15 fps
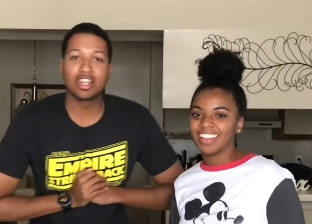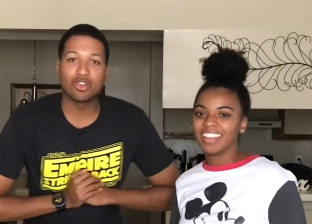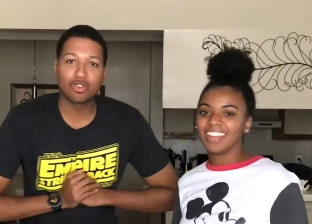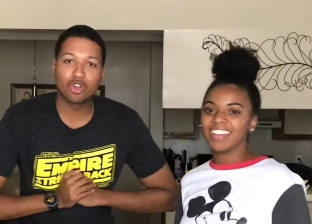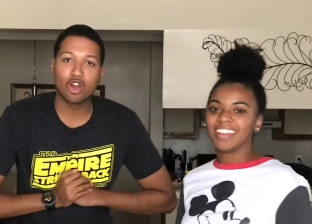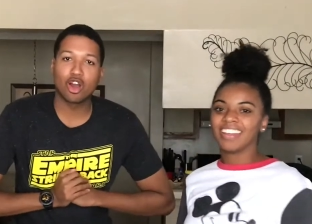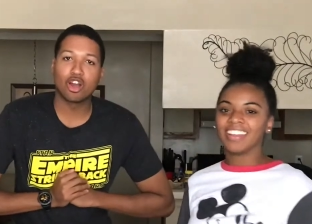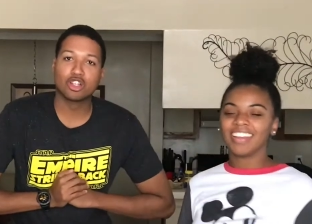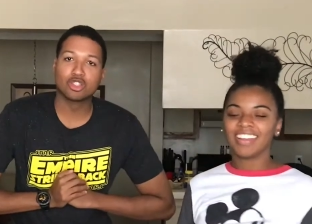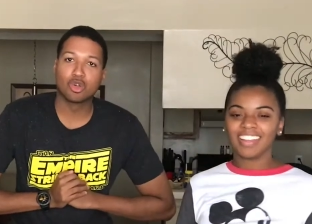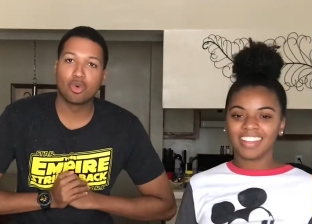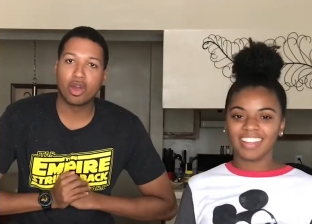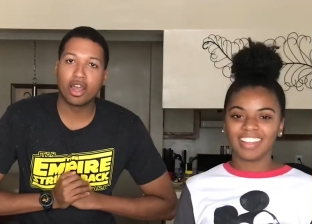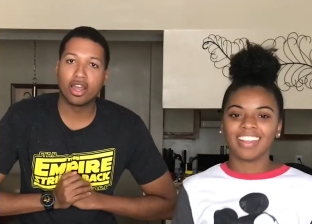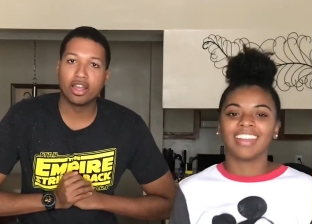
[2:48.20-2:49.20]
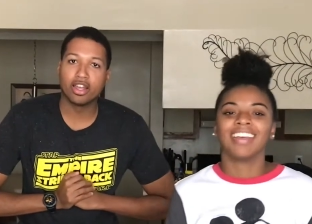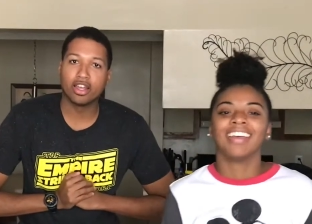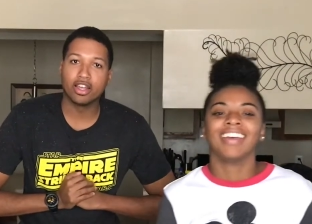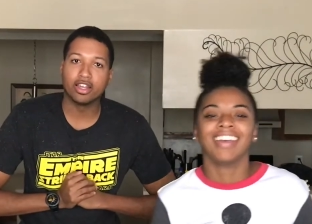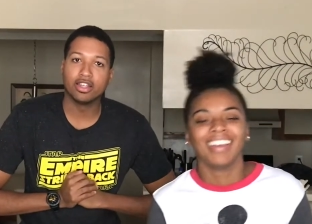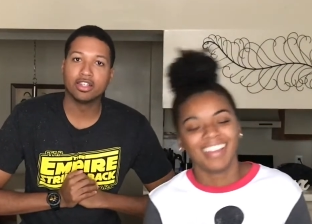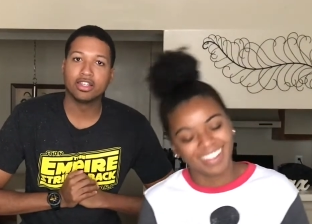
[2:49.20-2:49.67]
Speaker 1: gift cards away
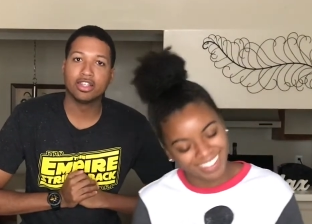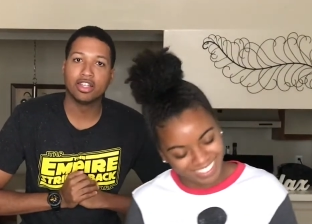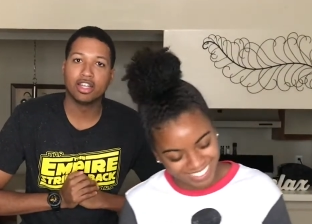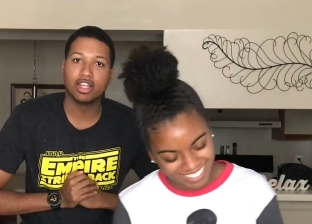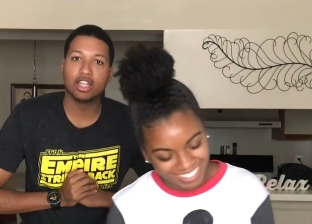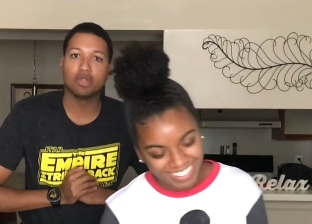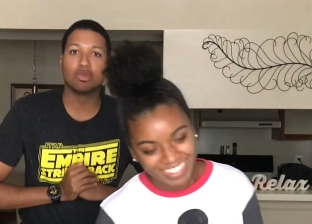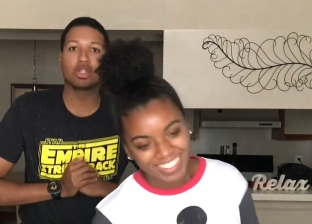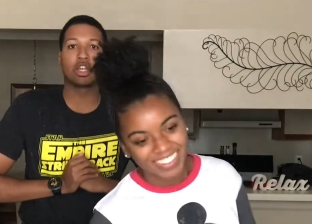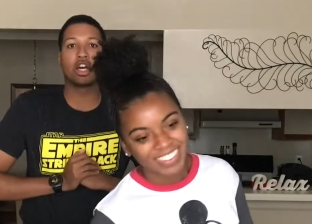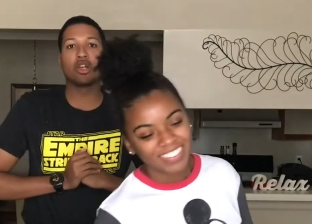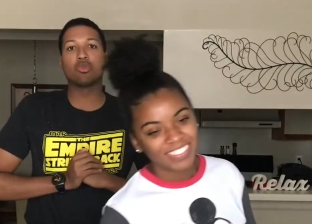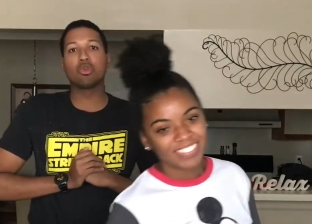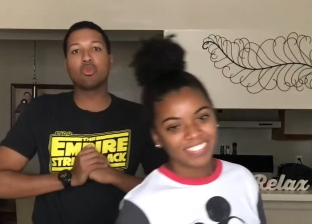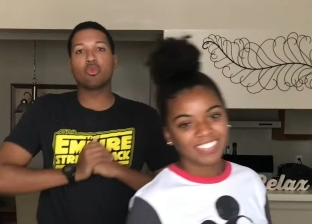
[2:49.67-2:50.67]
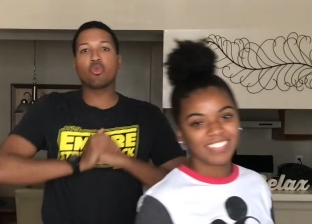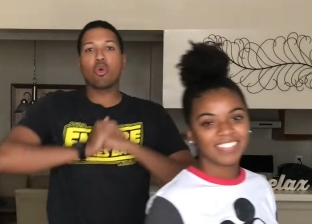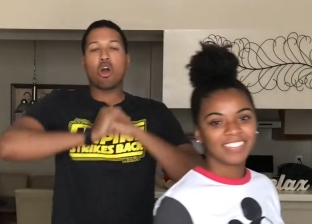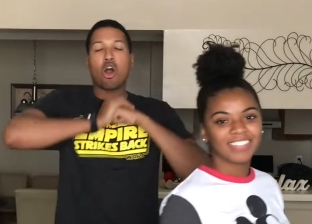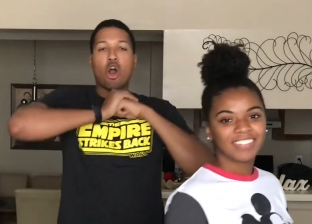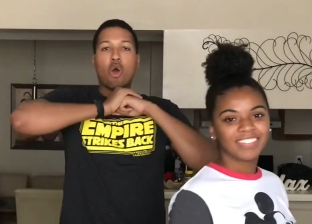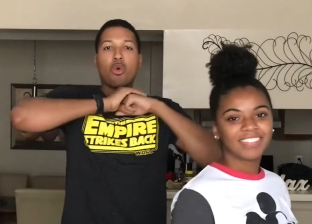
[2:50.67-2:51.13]
because we
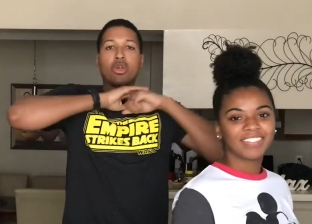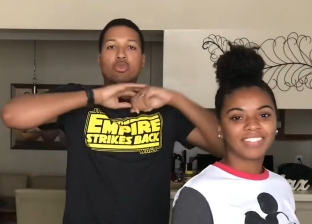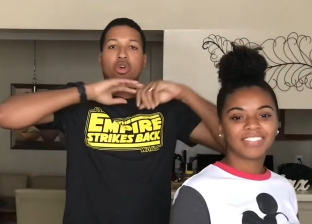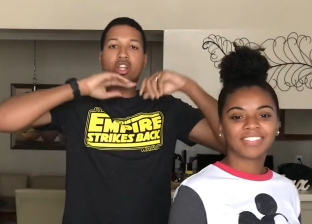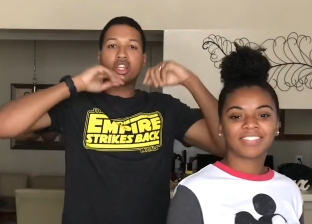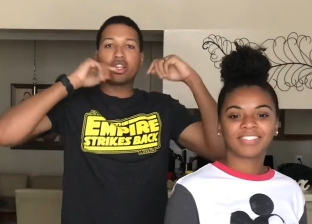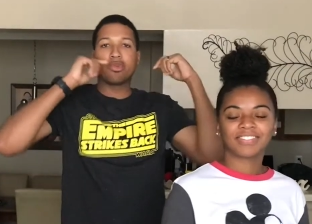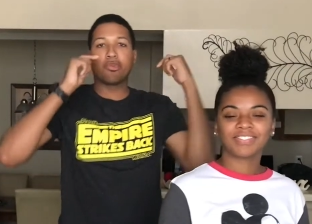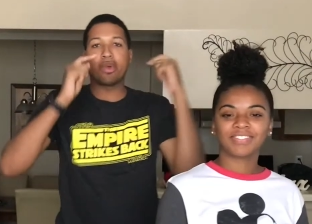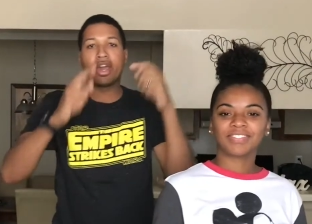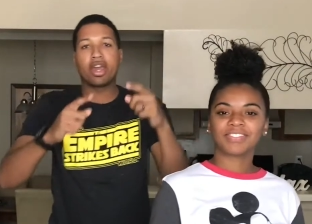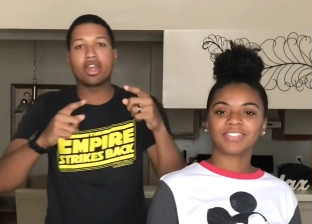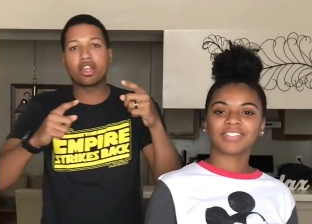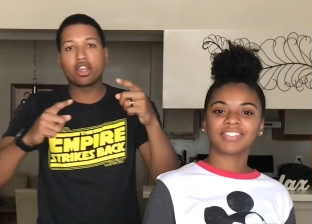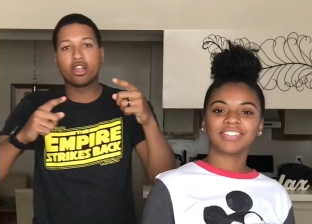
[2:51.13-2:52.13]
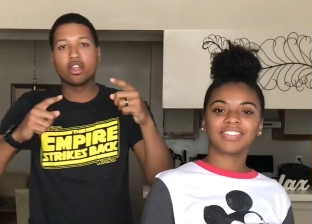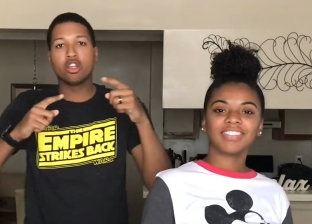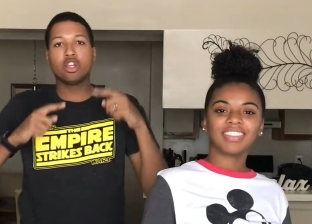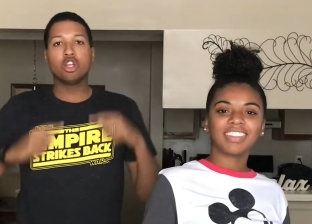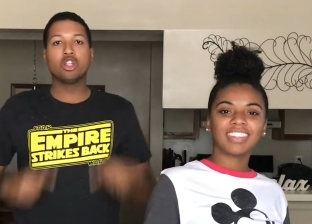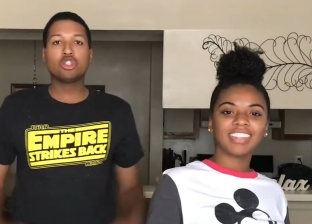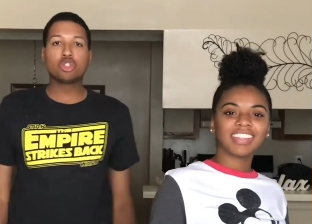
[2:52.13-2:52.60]
always want to give back
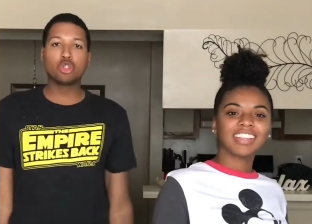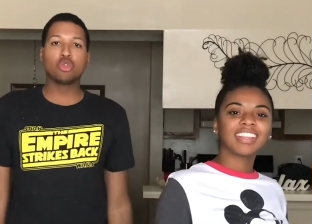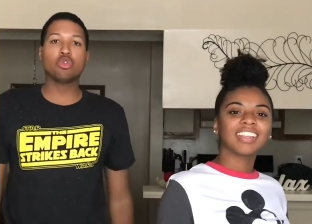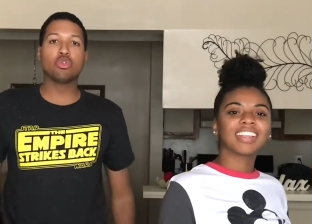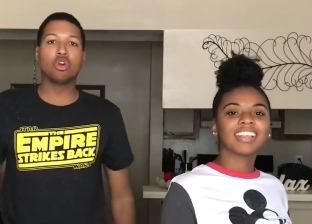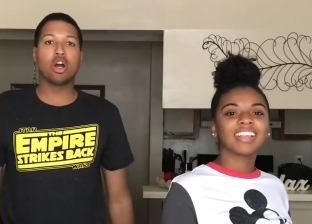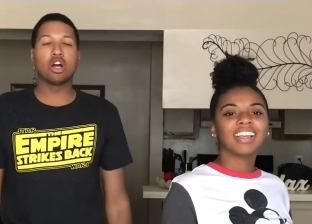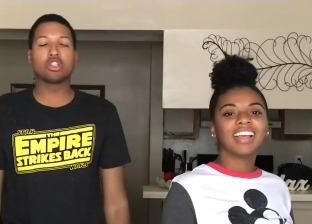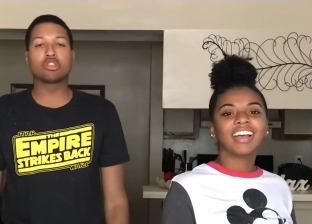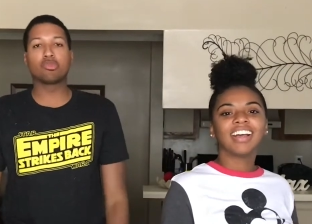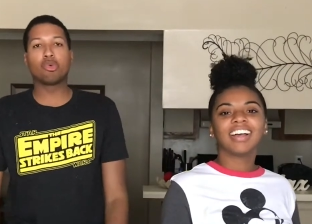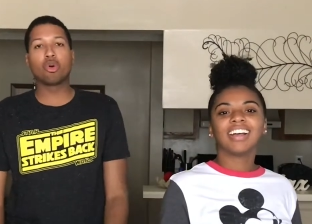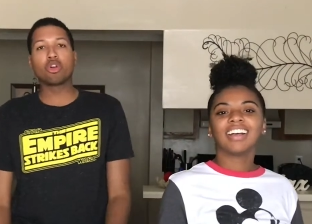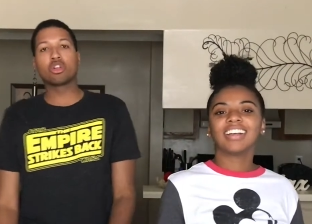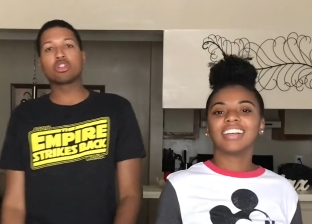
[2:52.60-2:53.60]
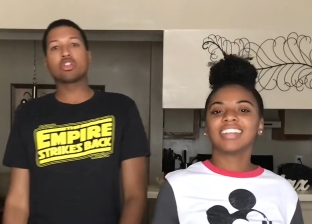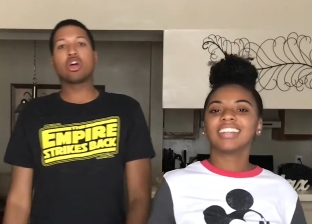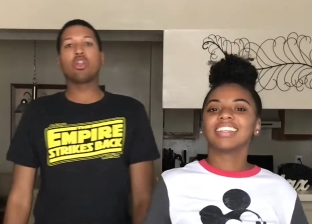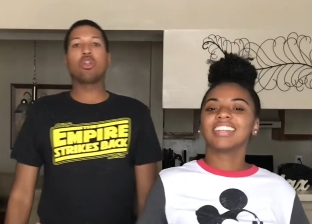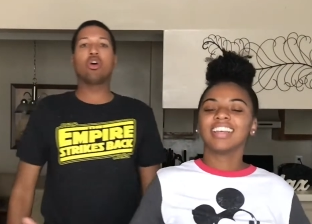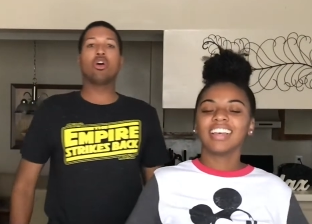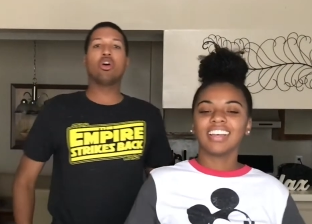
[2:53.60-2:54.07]
to our supporters,
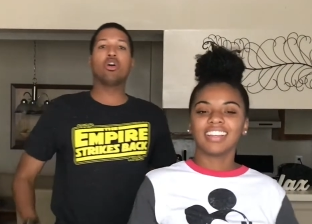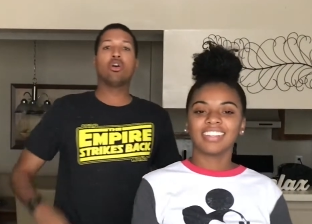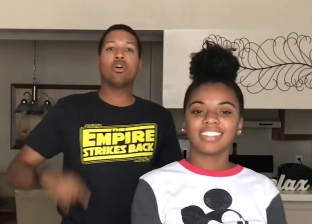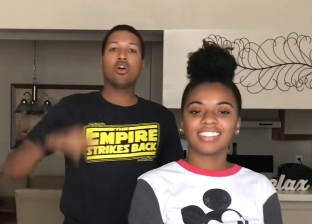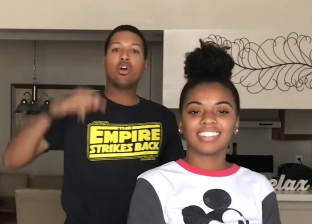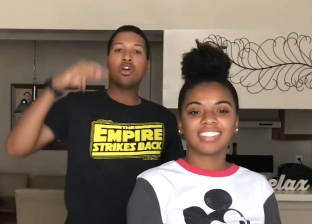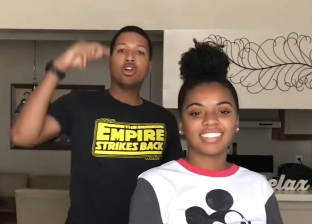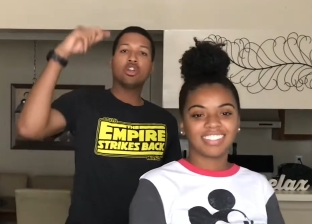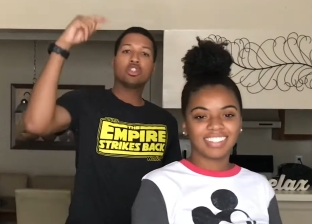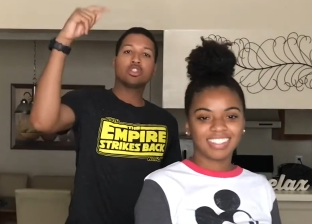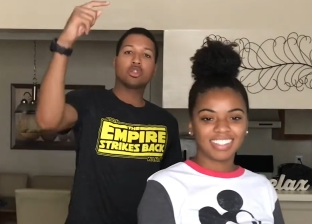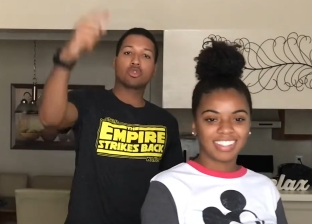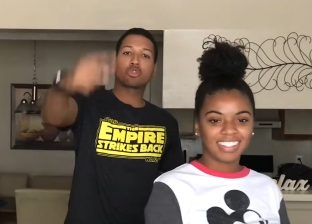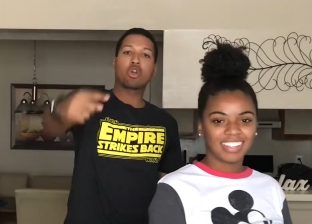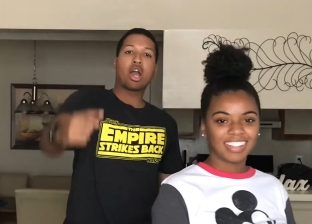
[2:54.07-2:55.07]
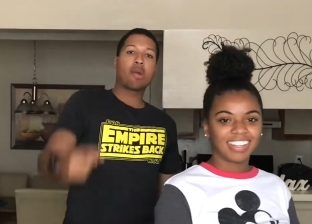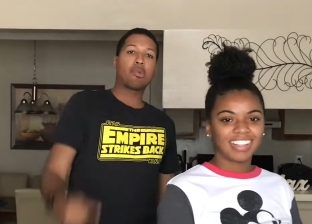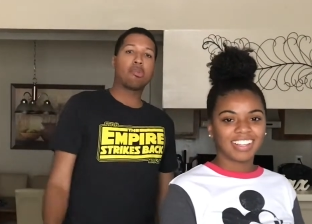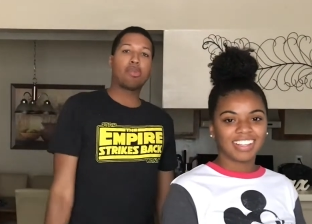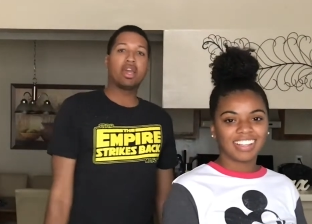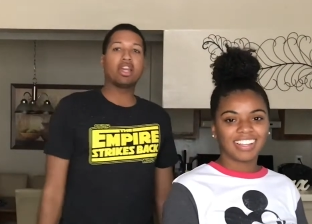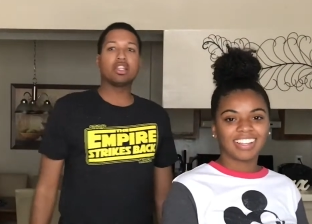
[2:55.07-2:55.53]
our loyal yes.
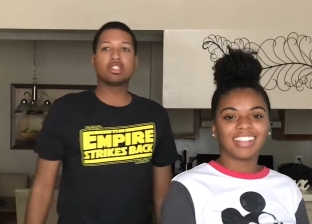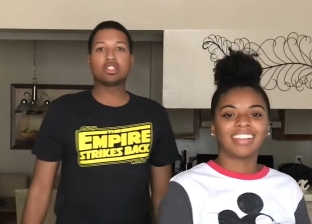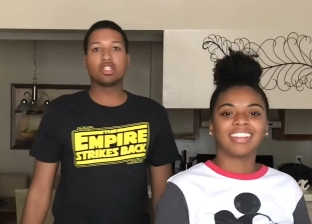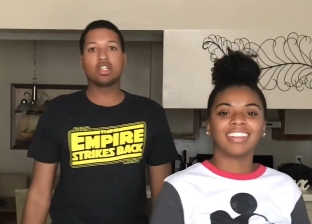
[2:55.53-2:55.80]
subscriber base